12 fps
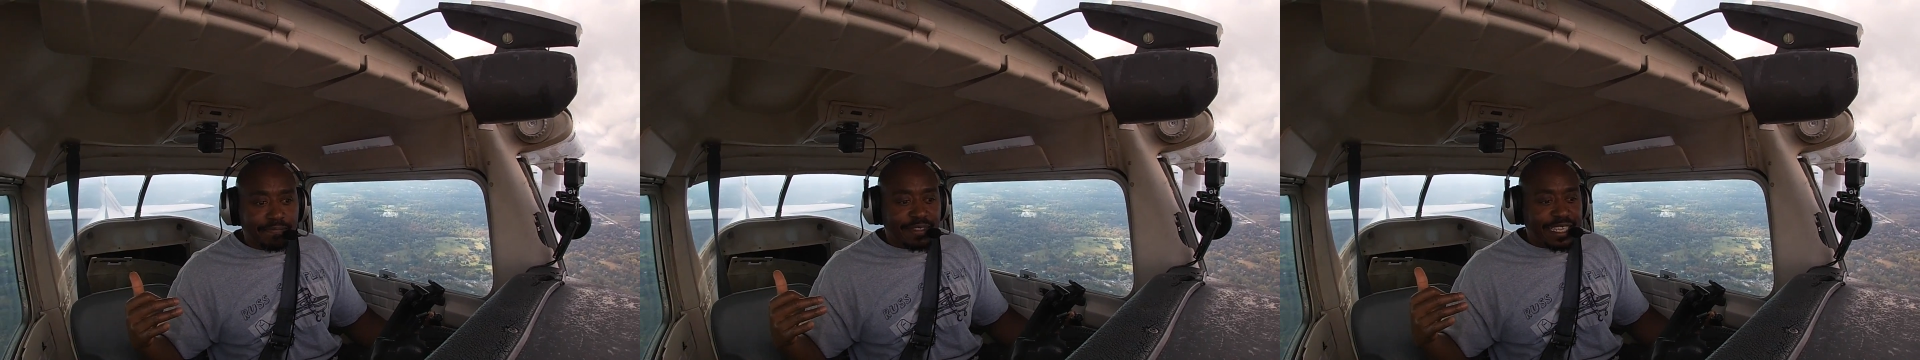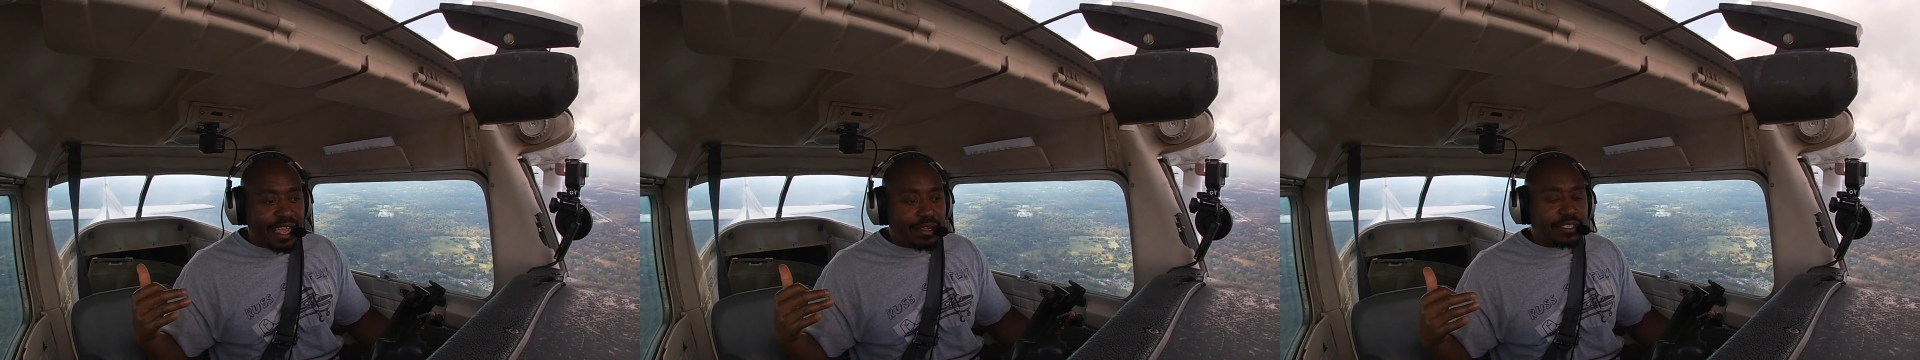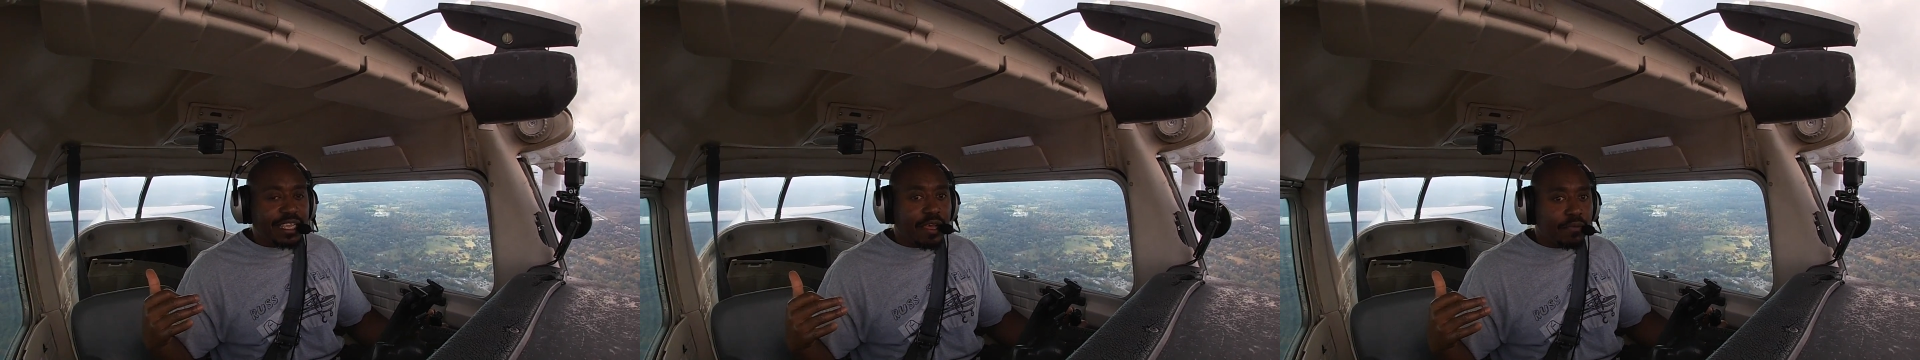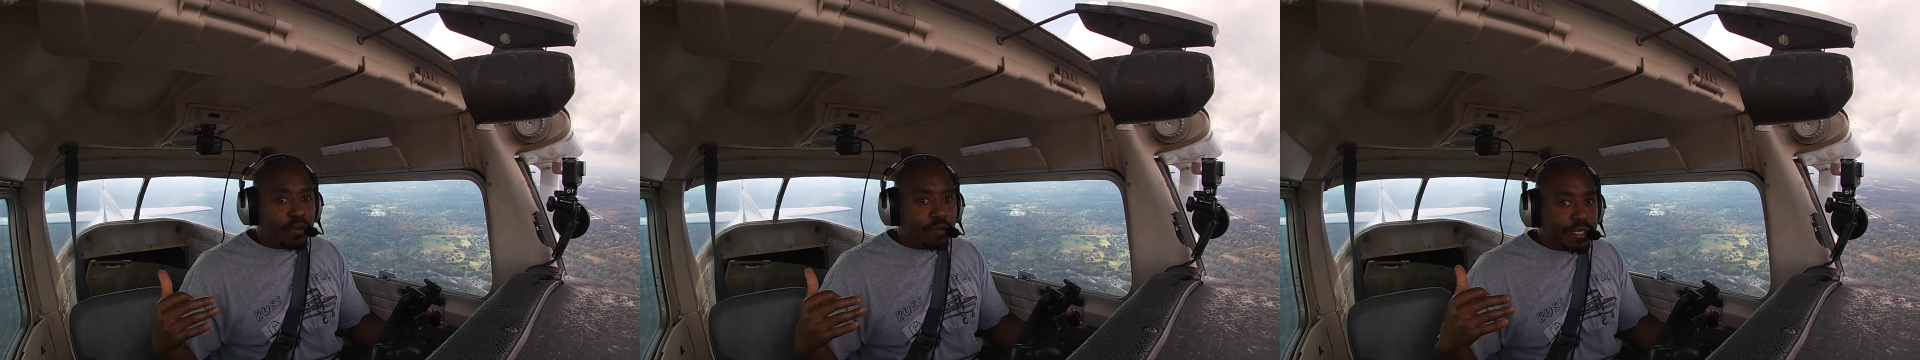downtown
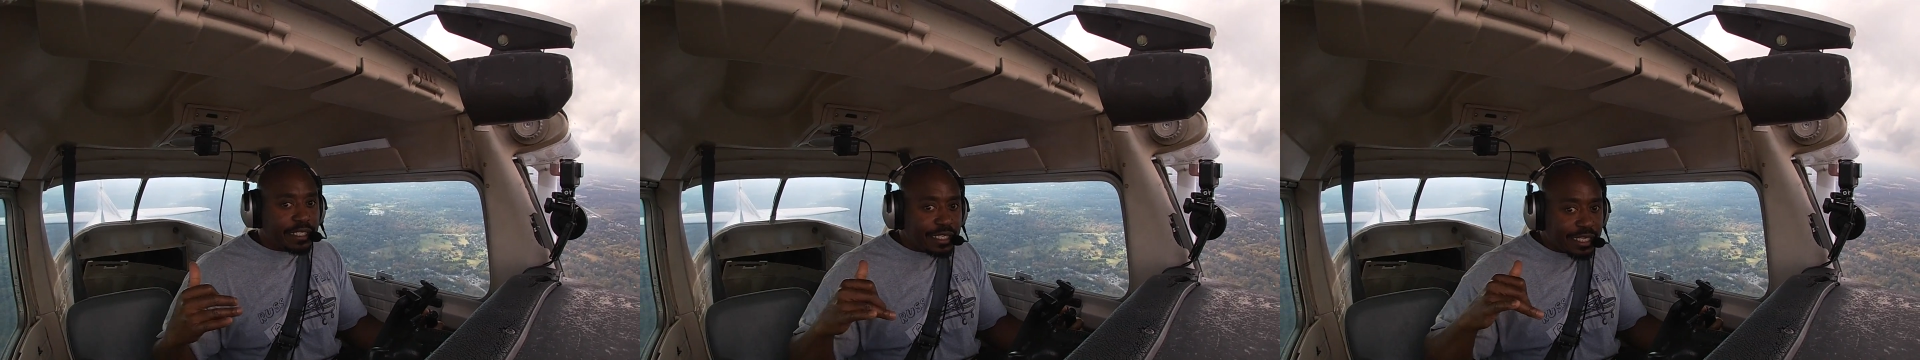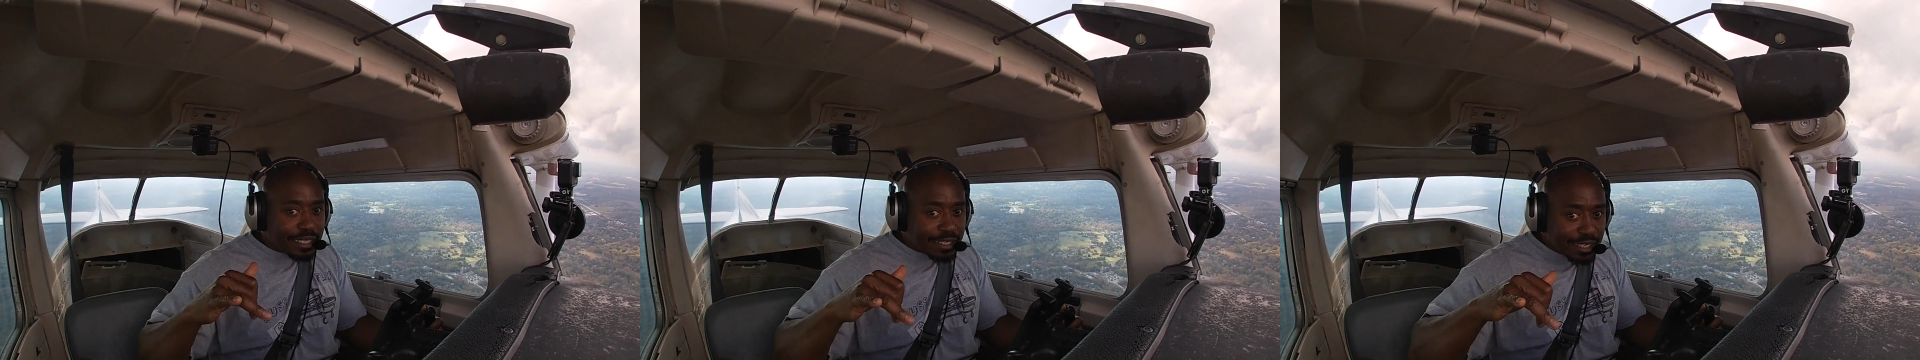Wilmington